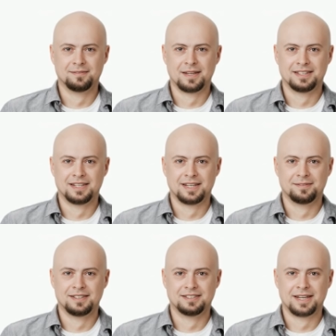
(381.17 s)
"My
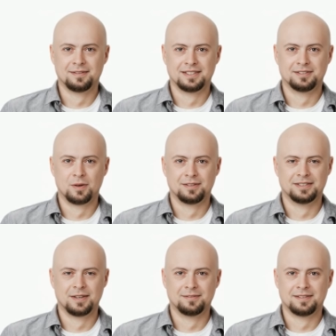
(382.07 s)
name is Erindor
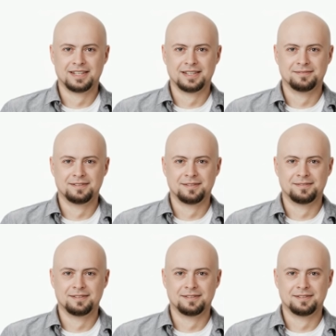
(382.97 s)
Silverleaf,"